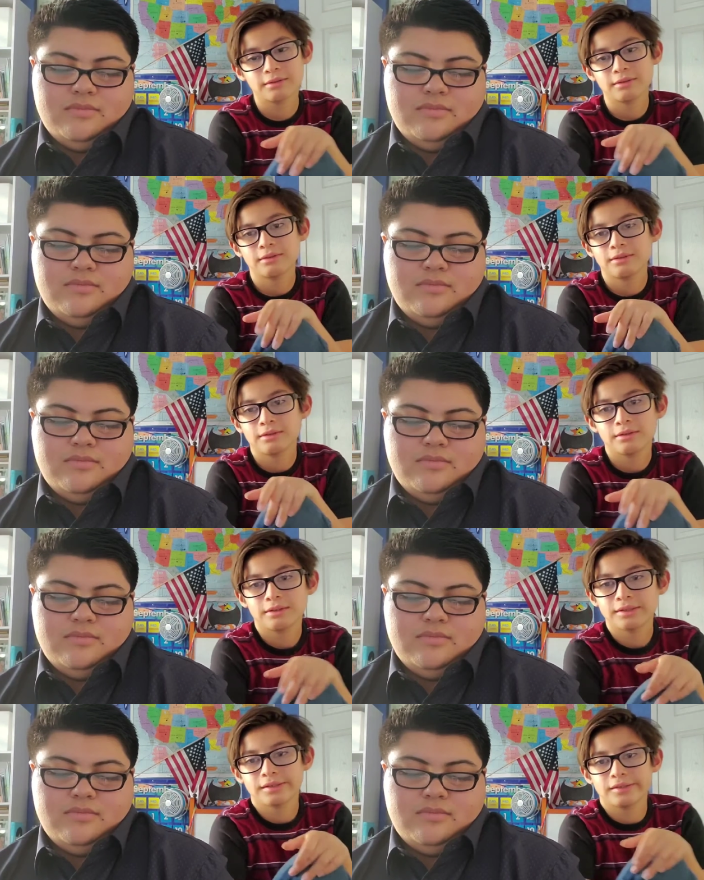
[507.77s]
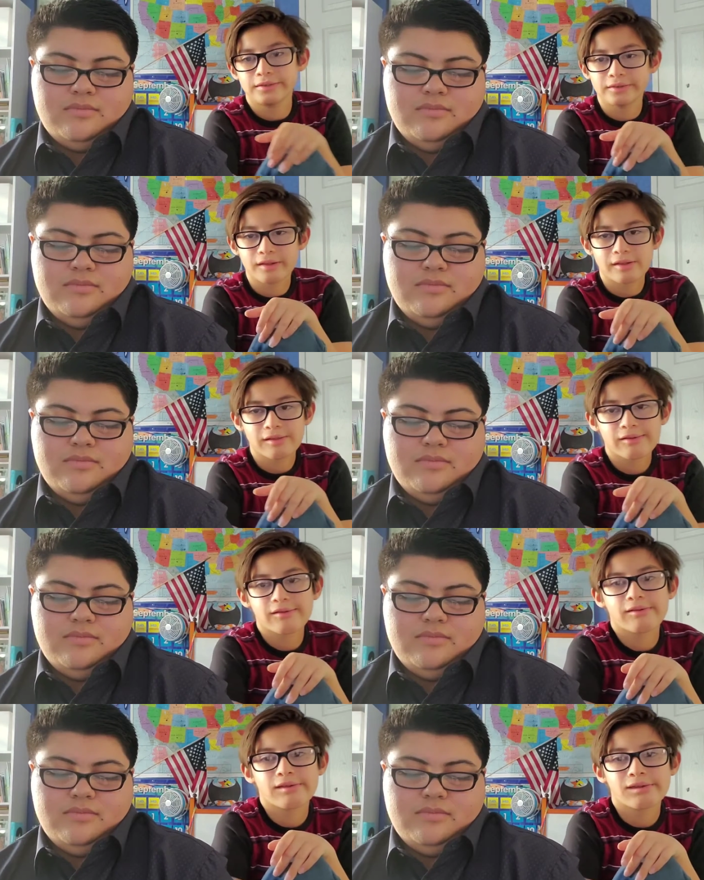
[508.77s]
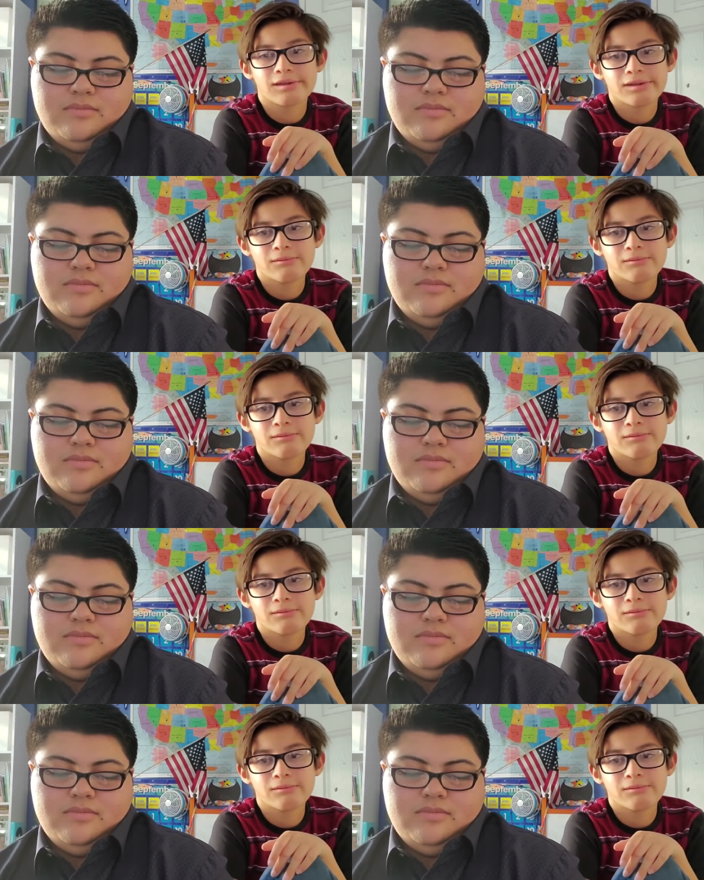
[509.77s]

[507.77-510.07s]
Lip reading: [no speech]